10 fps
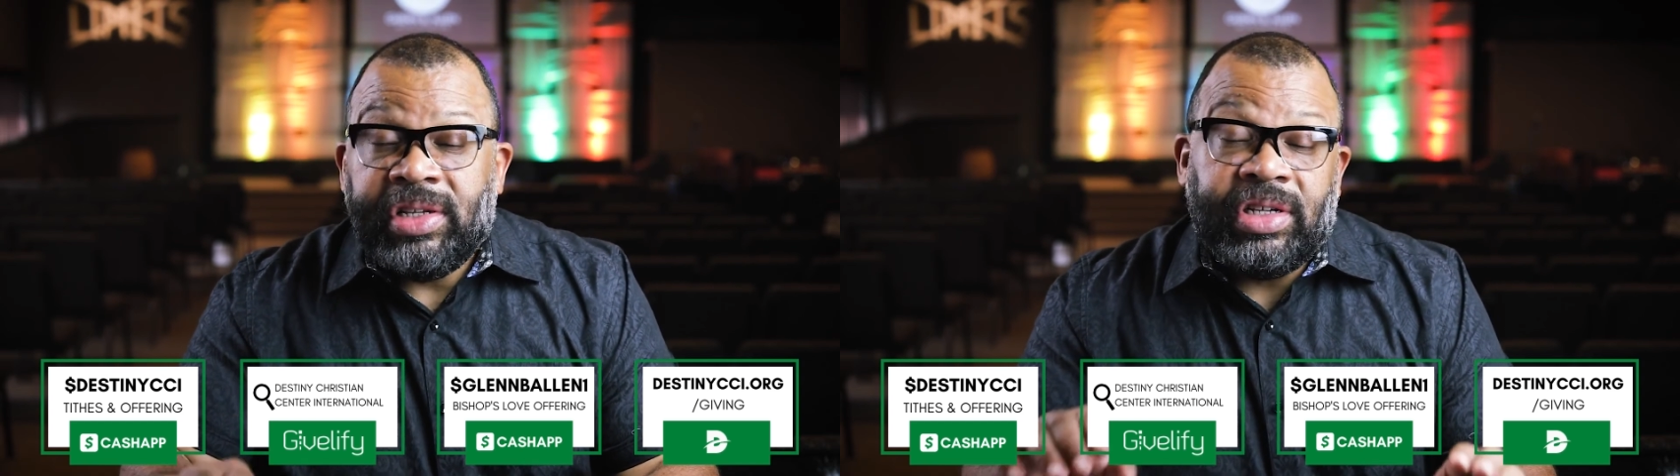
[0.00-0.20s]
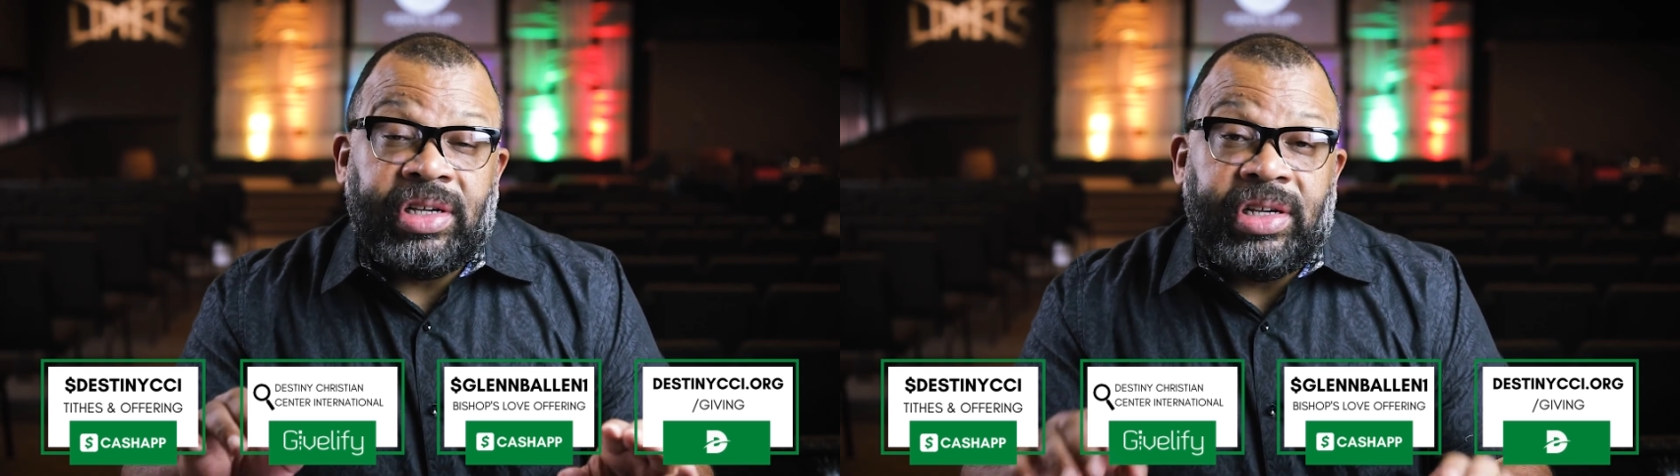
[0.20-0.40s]

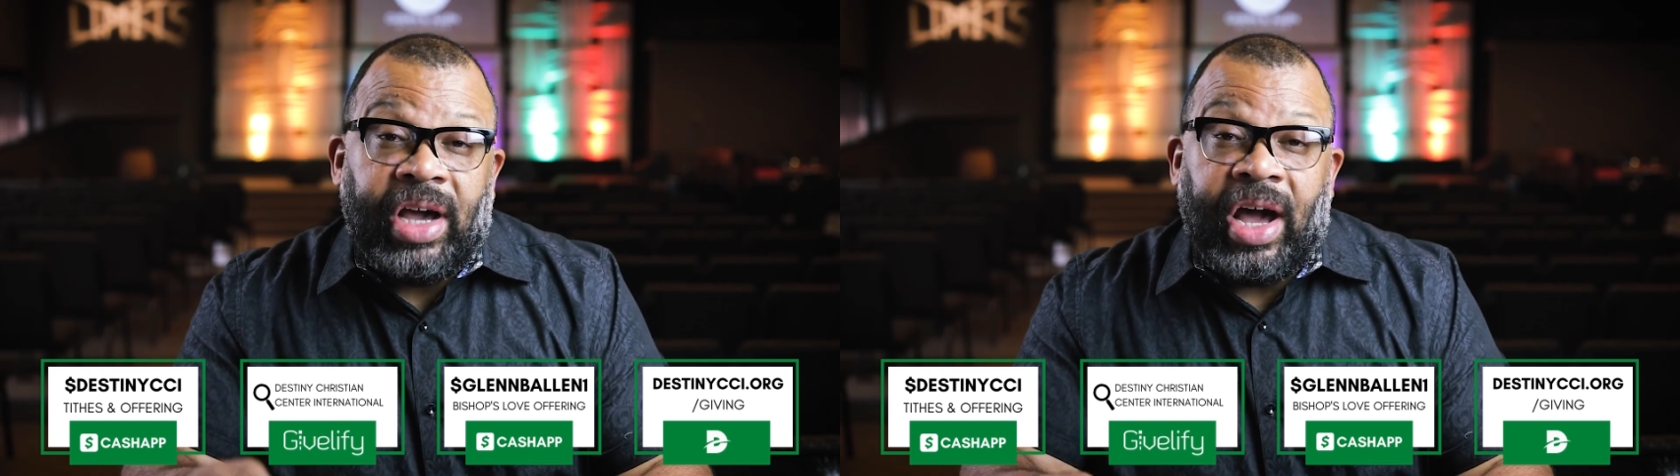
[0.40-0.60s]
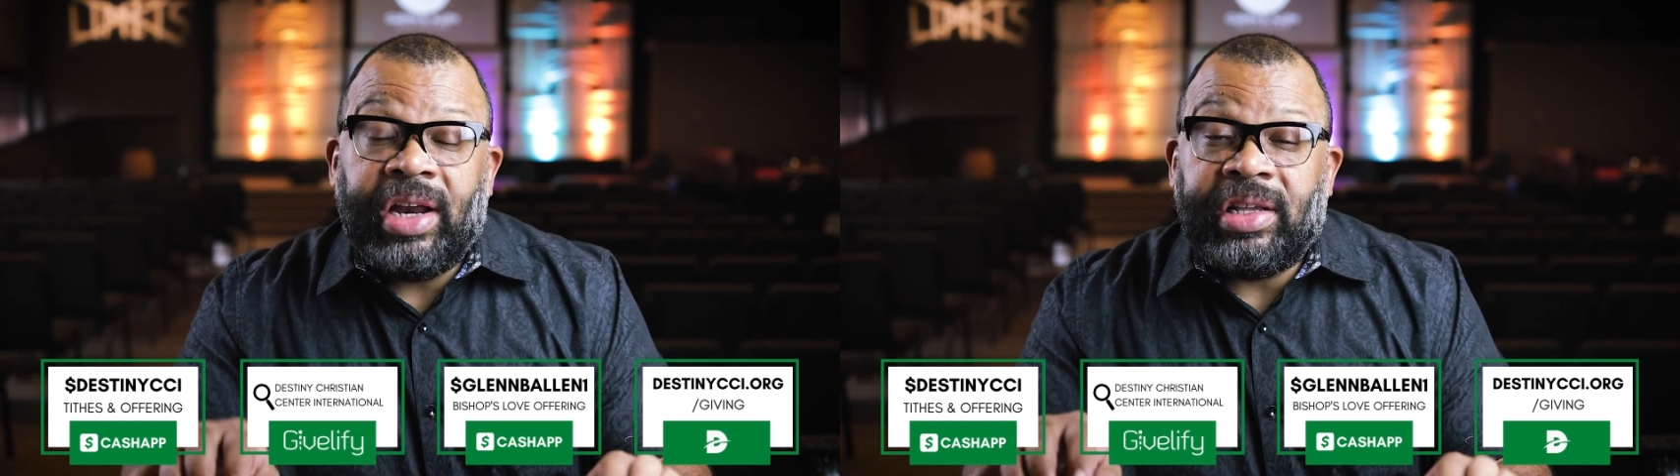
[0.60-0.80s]
So
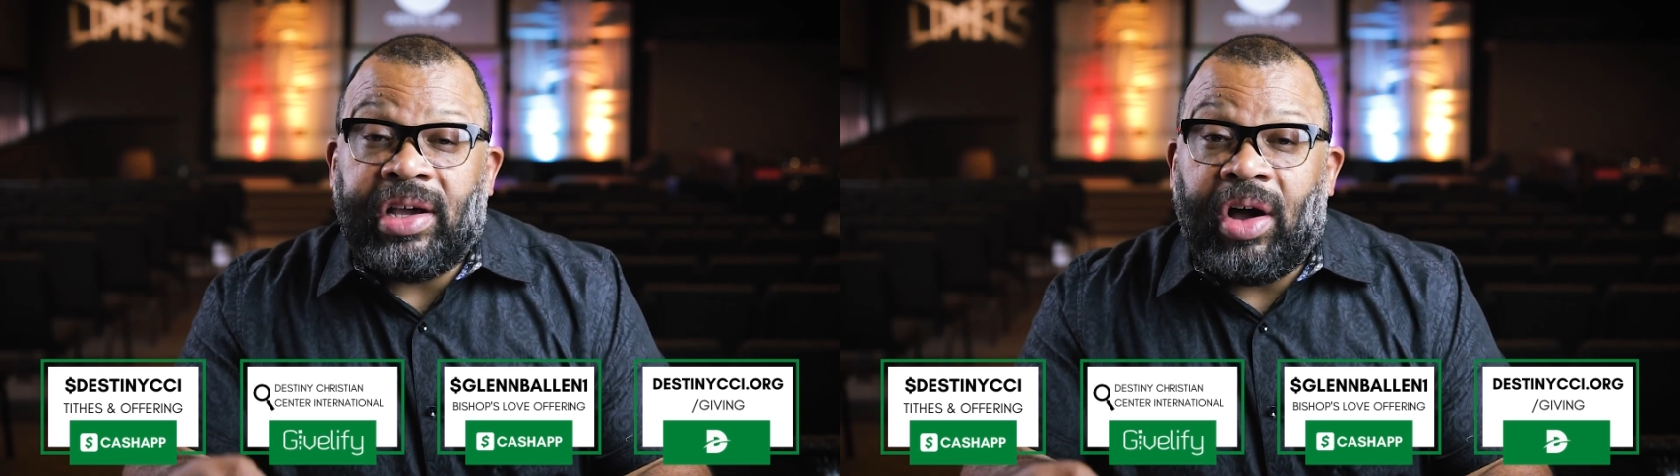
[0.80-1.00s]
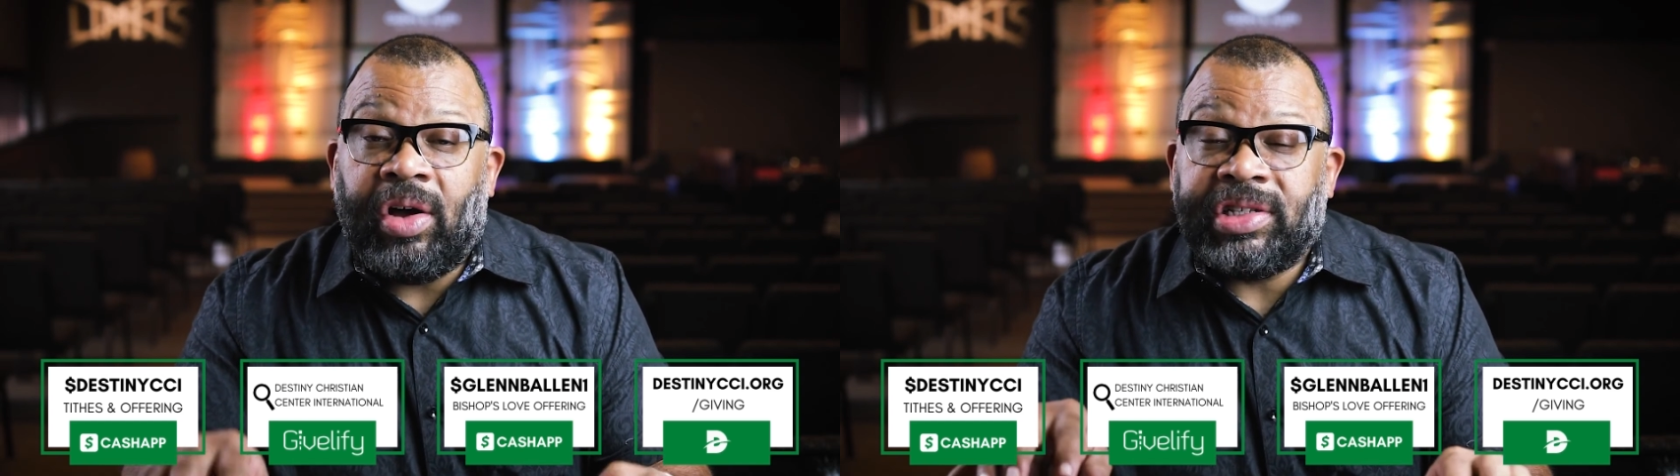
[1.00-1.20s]
God
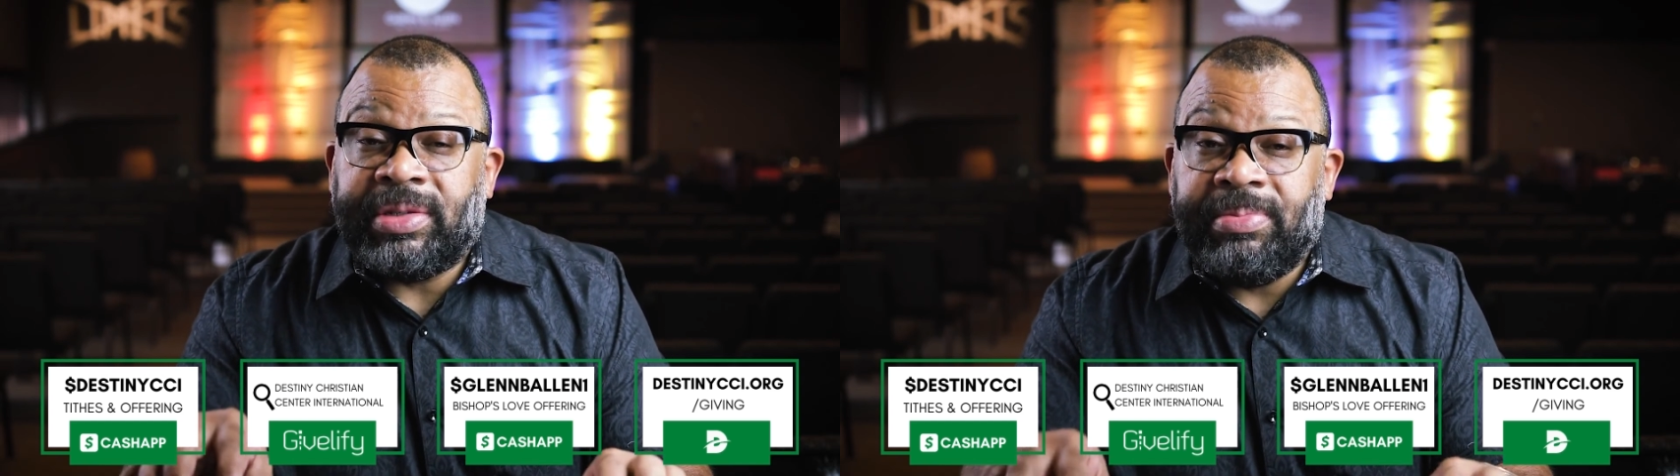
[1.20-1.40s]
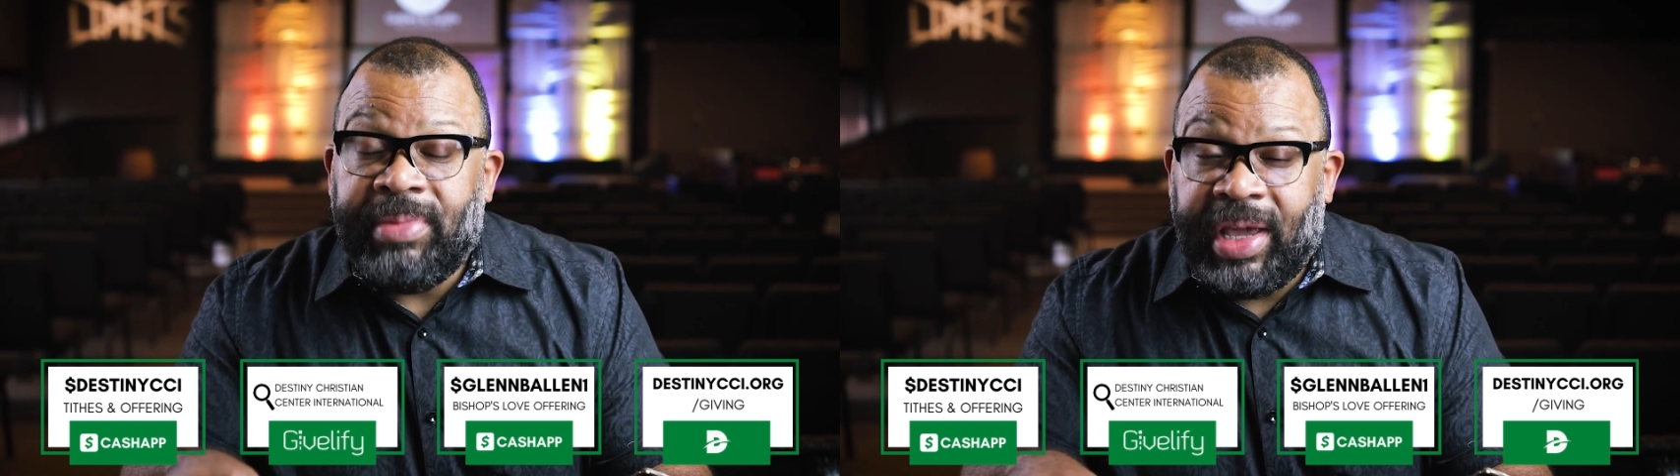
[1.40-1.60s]

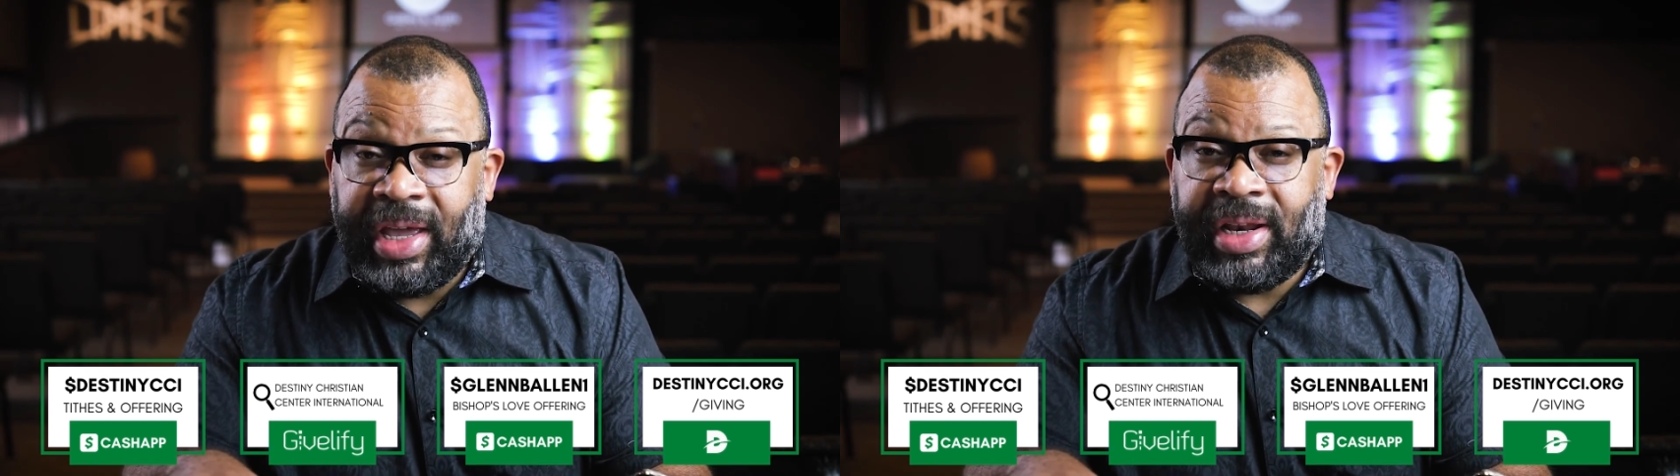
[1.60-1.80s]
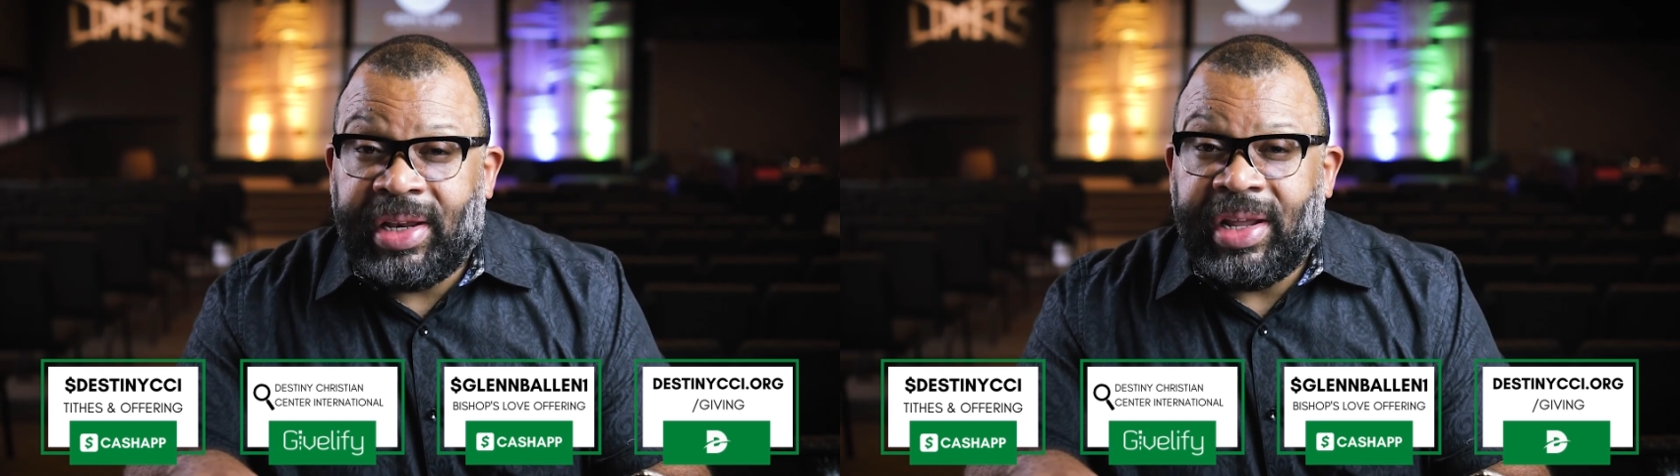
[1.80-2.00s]
caused
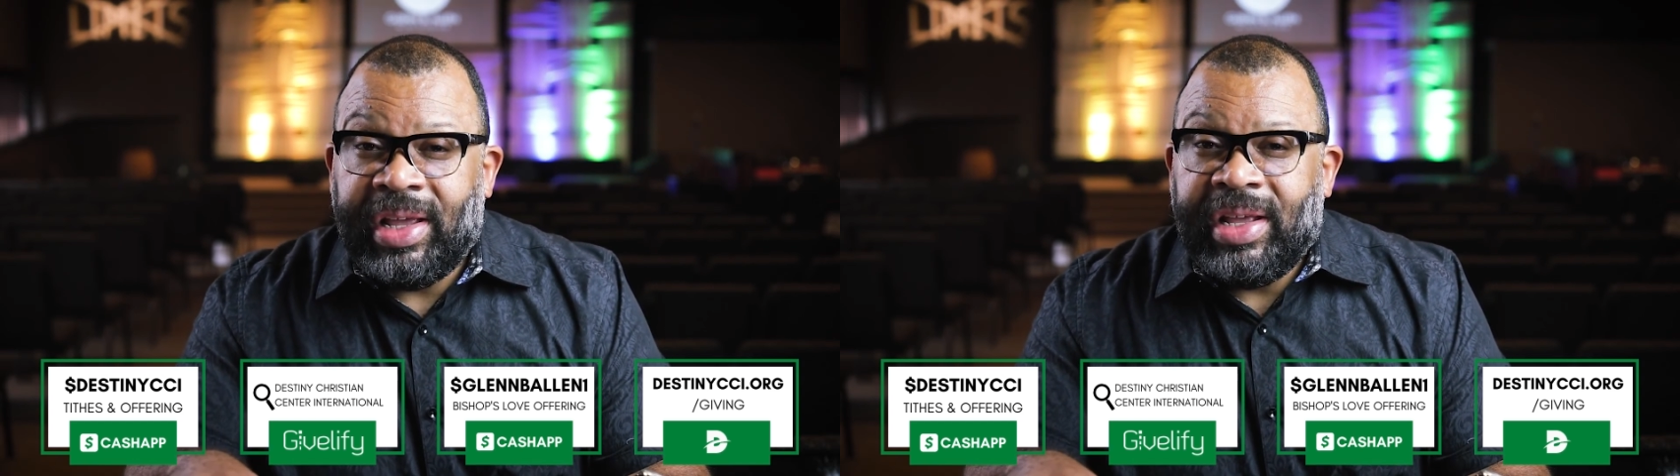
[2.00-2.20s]
men